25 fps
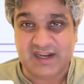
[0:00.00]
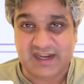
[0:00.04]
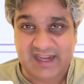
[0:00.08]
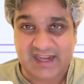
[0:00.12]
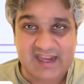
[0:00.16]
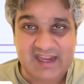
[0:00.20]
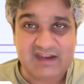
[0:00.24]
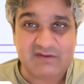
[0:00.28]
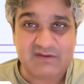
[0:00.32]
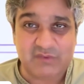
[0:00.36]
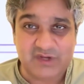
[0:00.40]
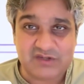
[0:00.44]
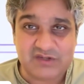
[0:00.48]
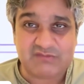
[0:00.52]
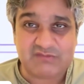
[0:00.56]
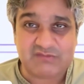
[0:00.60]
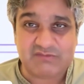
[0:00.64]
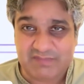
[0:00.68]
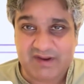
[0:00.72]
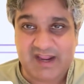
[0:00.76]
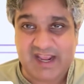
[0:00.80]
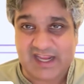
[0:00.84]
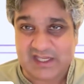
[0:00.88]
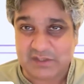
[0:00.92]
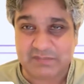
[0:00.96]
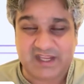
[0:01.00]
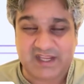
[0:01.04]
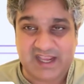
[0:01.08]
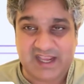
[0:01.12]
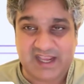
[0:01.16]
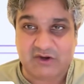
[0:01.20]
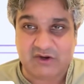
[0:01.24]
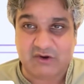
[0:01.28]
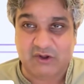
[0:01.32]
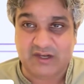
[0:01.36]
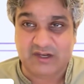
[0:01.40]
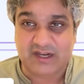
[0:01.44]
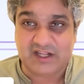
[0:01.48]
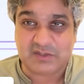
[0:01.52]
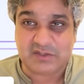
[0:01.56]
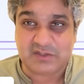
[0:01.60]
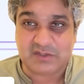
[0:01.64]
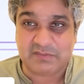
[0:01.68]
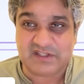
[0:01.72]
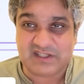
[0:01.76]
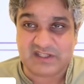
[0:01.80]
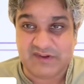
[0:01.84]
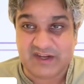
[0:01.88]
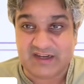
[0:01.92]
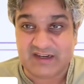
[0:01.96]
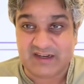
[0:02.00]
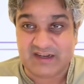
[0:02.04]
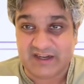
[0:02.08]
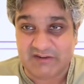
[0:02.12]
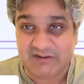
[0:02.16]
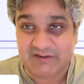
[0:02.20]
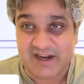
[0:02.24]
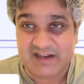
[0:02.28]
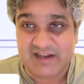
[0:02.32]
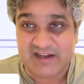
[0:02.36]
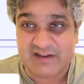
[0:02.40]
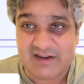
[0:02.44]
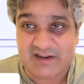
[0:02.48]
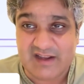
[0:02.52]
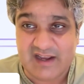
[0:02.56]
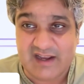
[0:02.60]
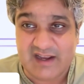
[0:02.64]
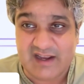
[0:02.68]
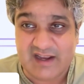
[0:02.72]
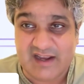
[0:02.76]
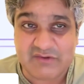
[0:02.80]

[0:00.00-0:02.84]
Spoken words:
And again, which SPK called out specifically, right?